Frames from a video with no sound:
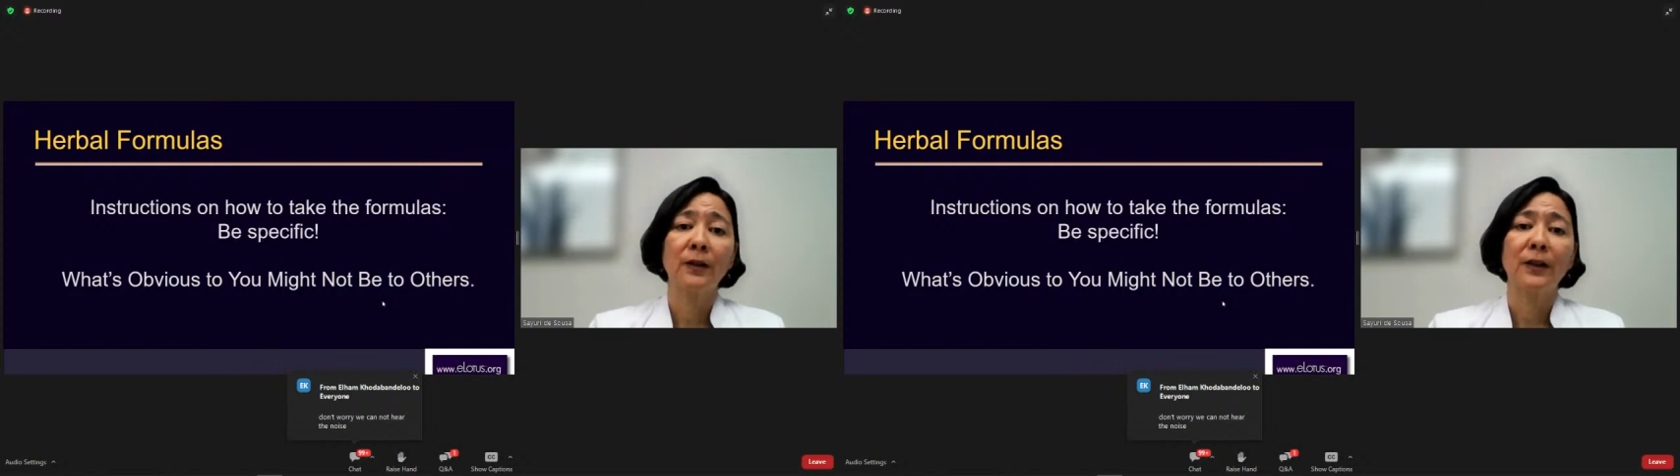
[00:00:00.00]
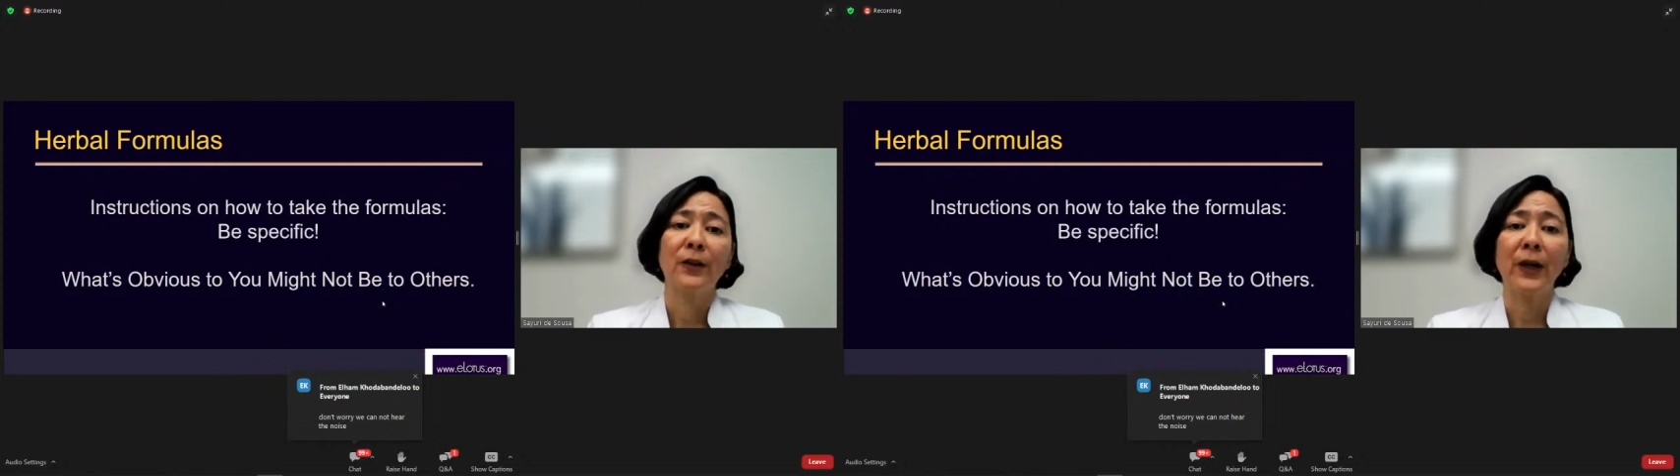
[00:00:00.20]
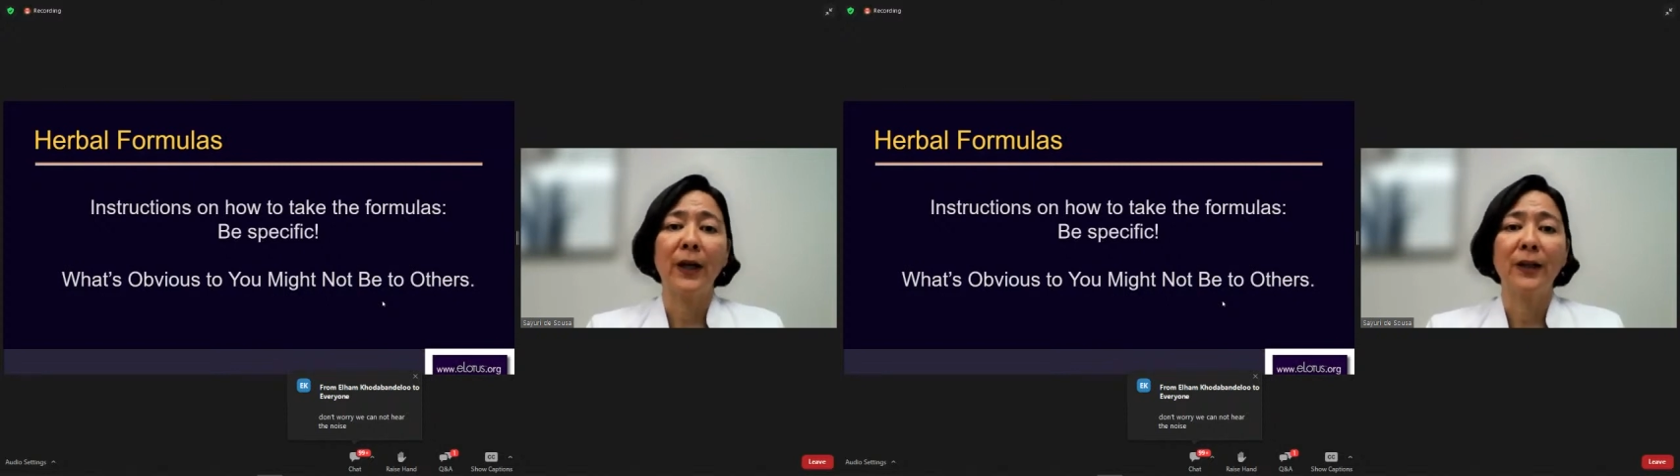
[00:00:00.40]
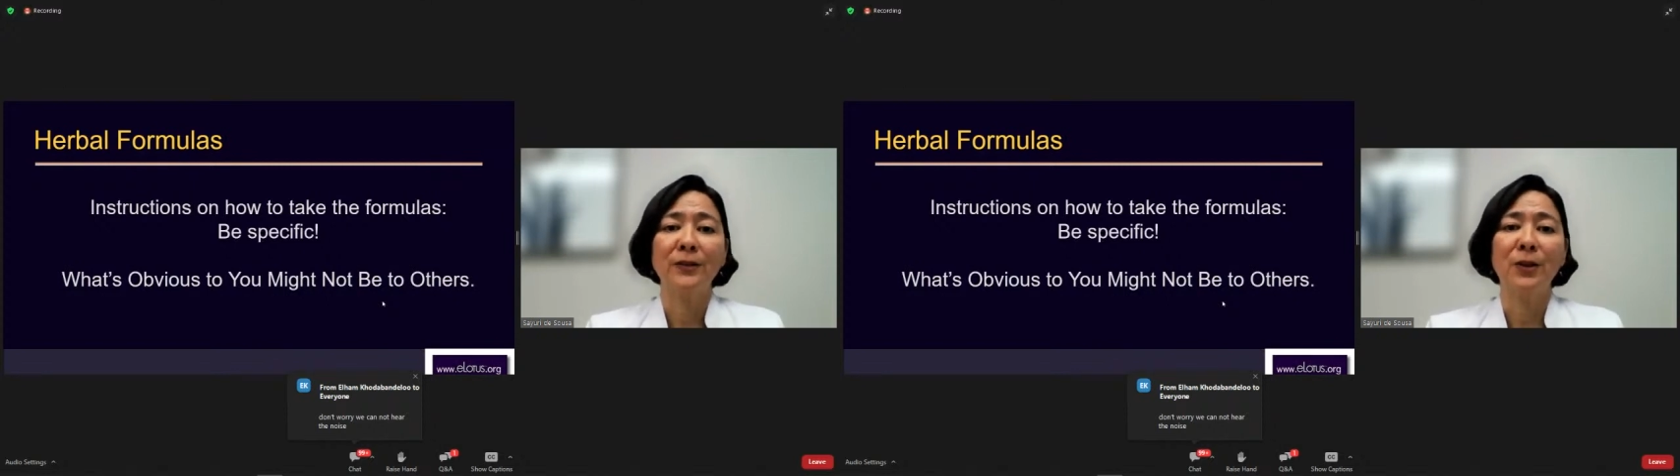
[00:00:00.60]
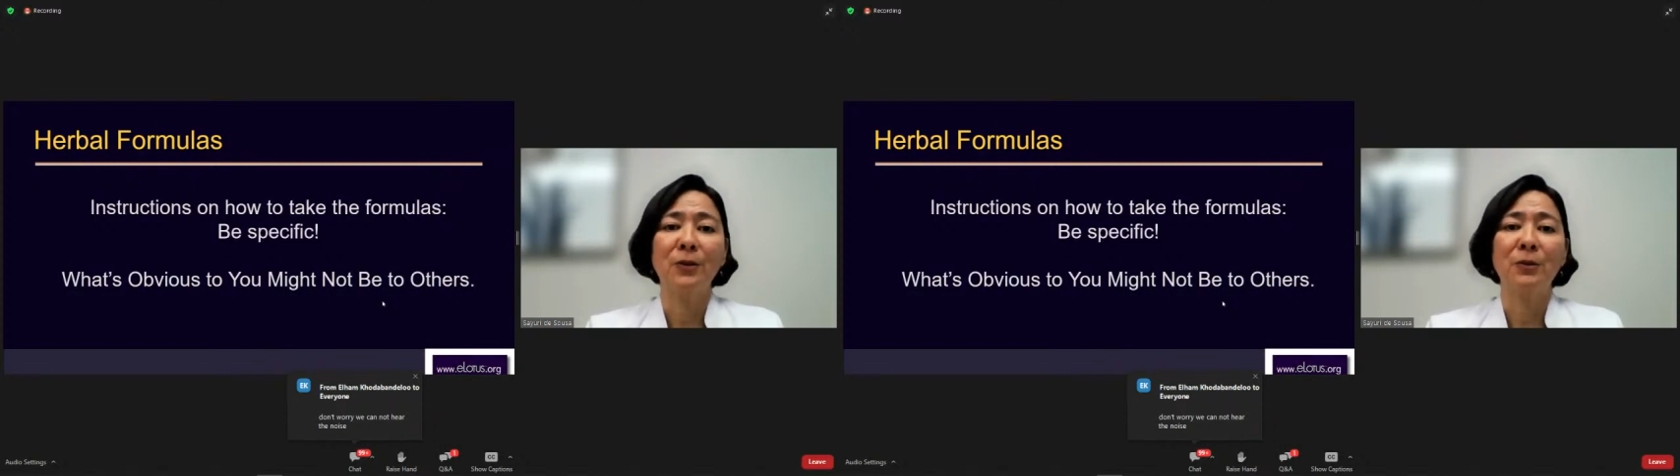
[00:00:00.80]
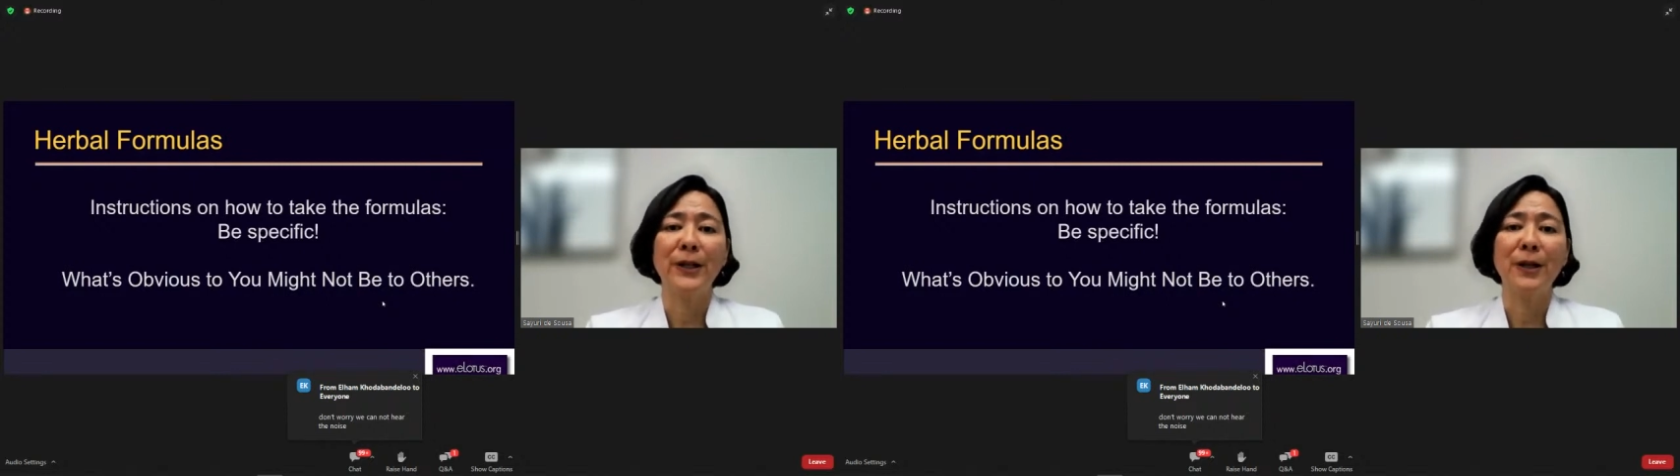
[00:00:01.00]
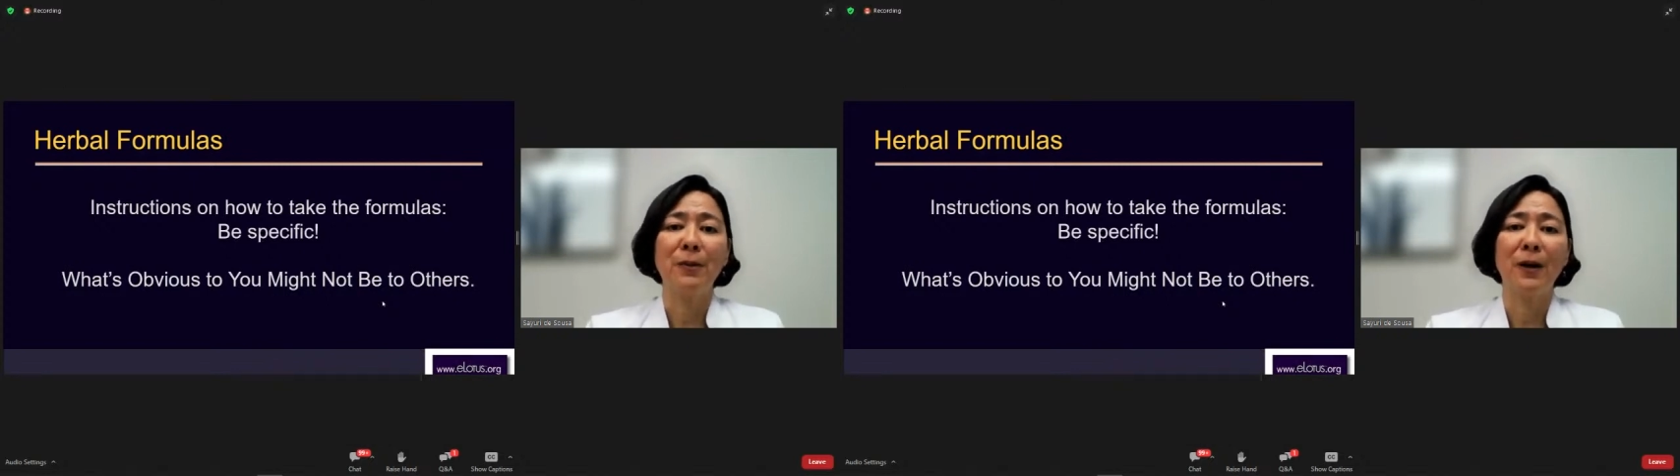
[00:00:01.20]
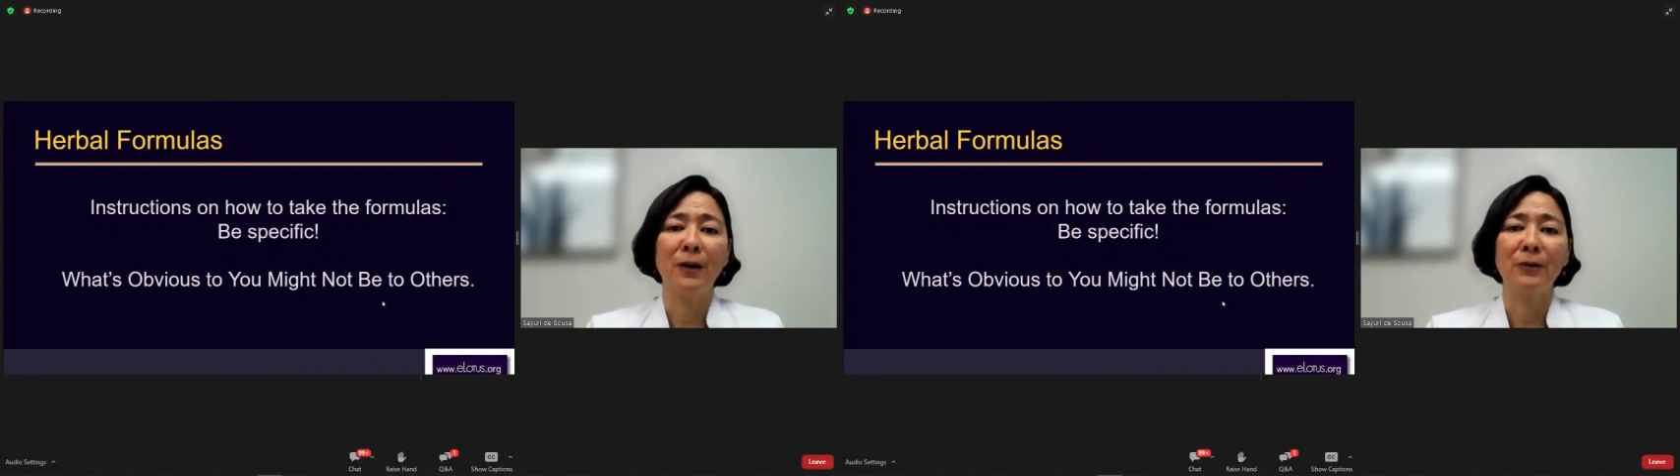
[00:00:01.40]
Okay, don't worry
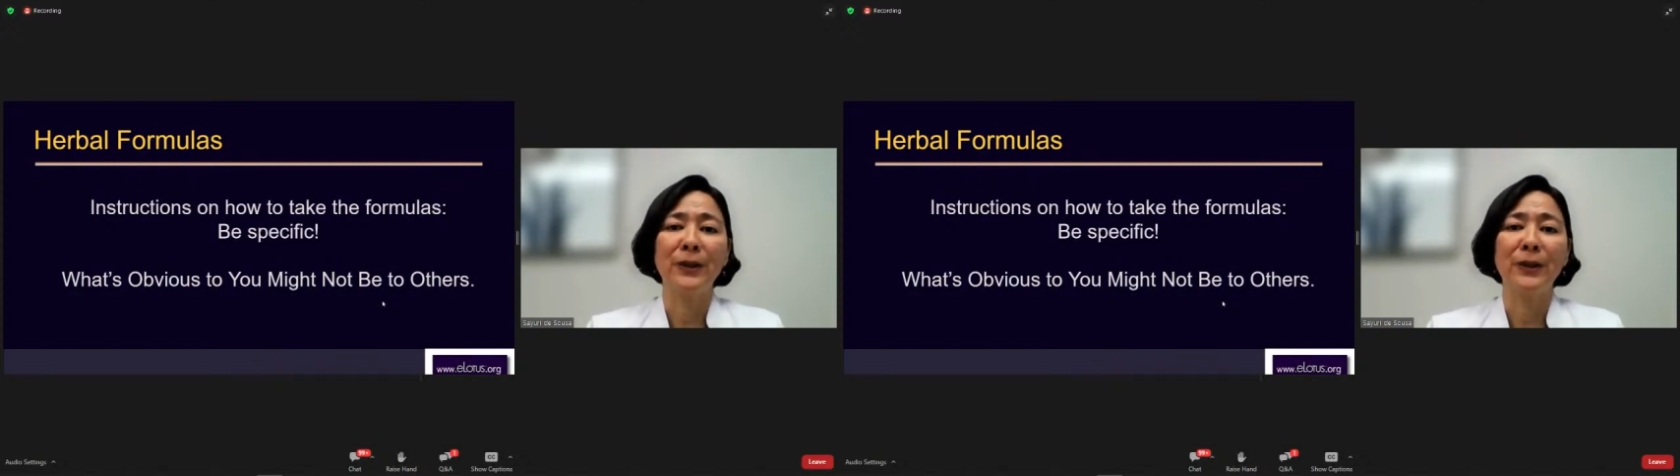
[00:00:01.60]
about,